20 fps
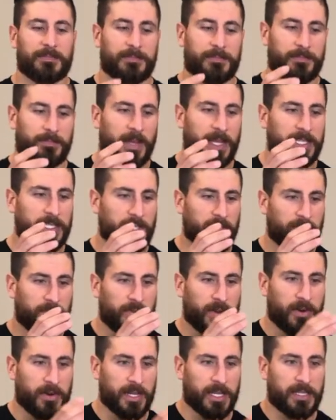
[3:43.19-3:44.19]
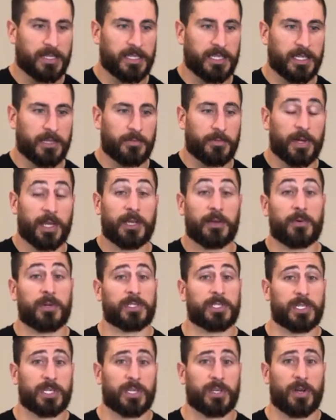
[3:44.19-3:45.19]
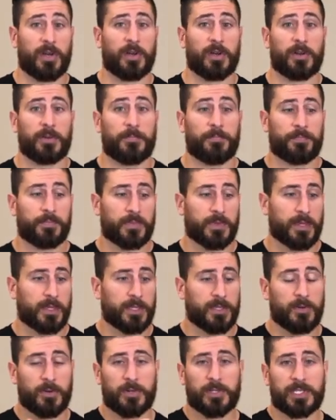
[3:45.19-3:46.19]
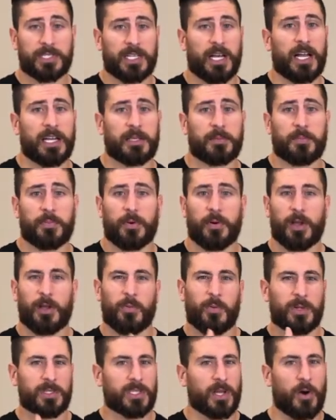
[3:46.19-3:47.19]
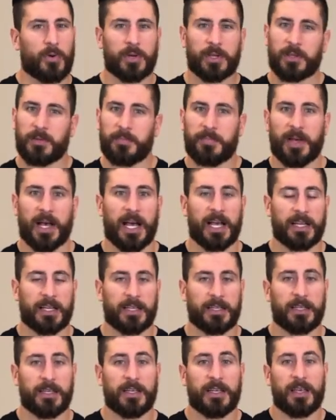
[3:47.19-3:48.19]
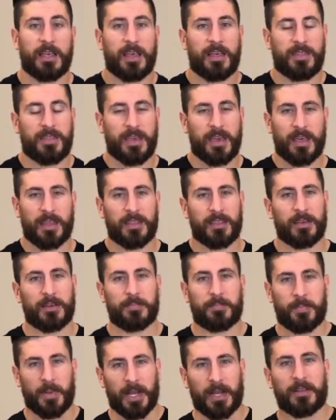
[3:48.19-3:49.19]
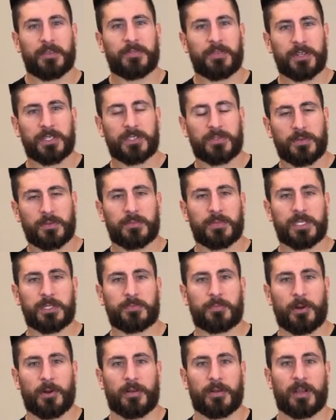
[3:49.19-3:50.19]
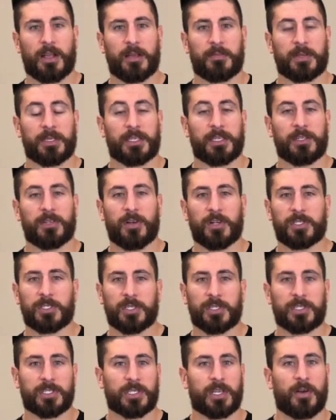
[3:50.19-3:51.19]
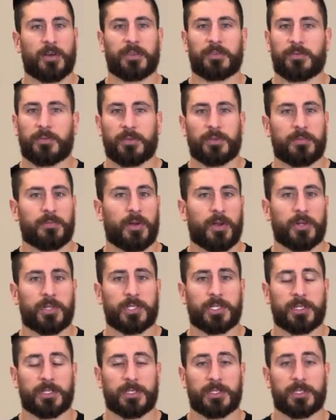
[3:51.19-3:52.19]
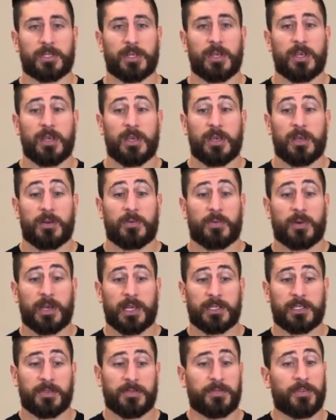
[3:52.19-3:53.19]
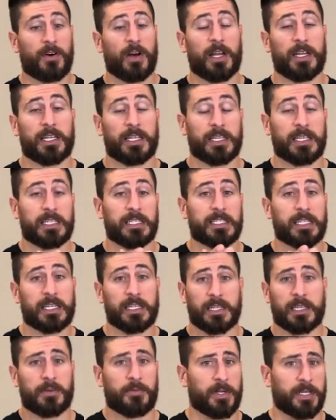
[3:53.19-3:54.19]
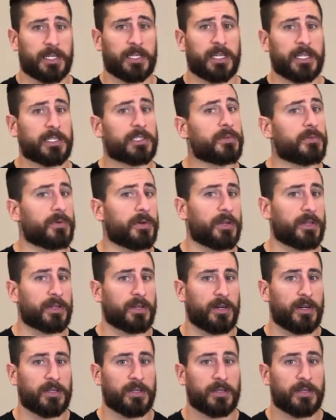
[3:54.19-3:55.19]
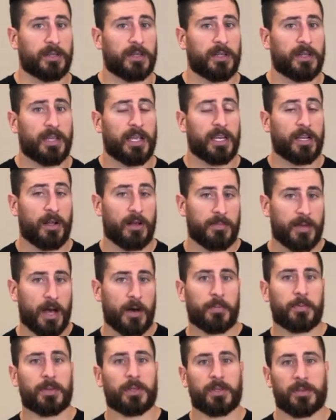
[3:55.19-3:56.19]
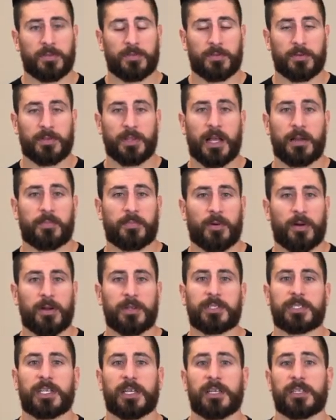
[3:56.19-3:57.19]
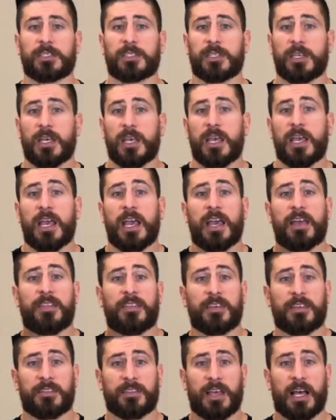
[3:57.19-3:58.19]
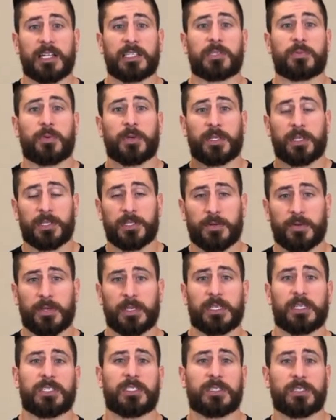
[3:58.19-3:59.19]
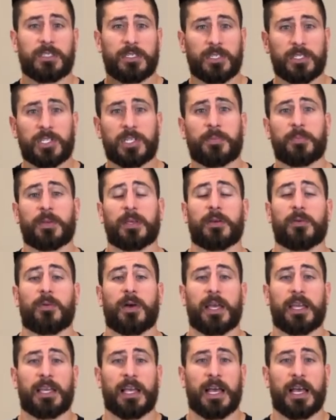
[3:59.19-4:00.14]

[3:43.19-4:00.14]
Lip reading: makes you very clear where you want to go, your starting point, what's holding you back. They're the benefits from this programming. You're not just going through the motions. We're defining clearly what you need to work on, and I'm helping you through that process. And then that's what you're doing. You're chipping away